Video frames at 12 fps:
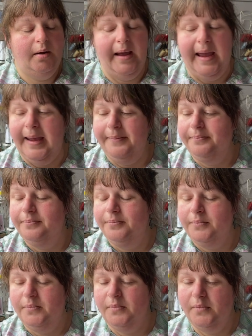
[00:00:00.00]
Um,
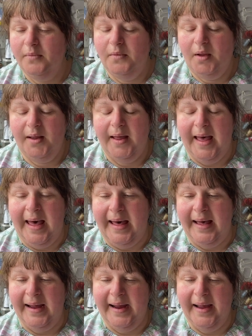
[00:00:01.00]

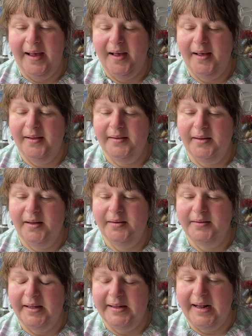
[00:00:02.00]
I
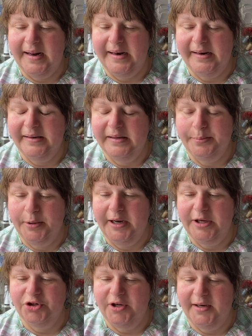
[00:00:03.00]
did an
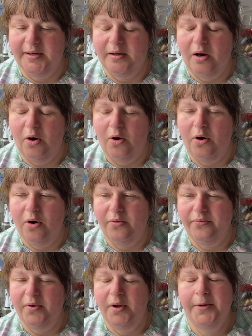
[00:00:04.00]
inspiration of,
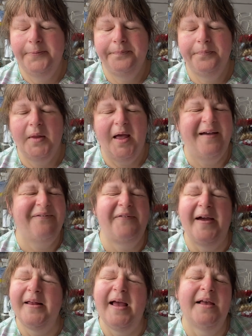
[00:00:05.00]
I
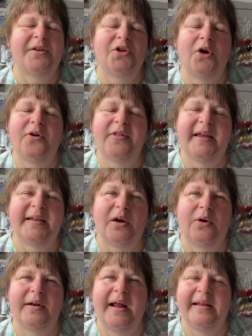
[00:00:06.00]
think I saw this
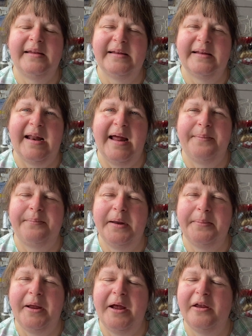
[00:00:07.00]
on Instagram
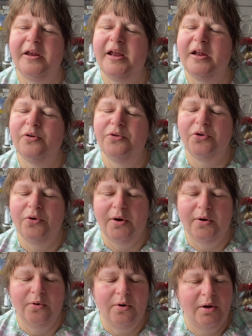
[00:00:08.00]
maybe a year or so
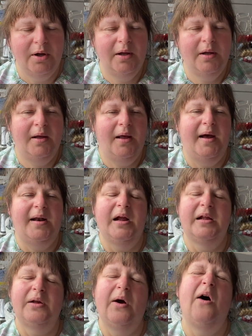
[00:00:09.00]
ago, and I
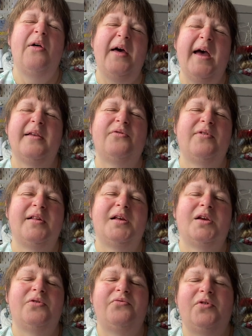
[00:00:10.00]
thought, oh, that's really
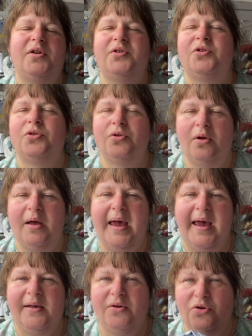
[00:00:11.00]
good for us, uh,
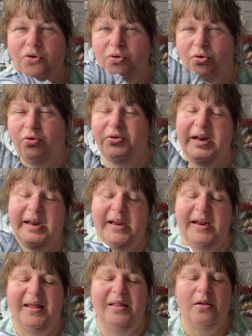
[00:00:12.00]
So
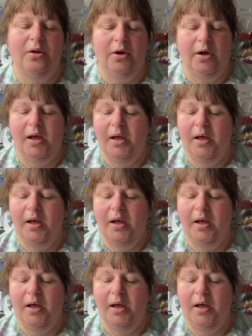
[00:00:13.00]
Recreate the Look,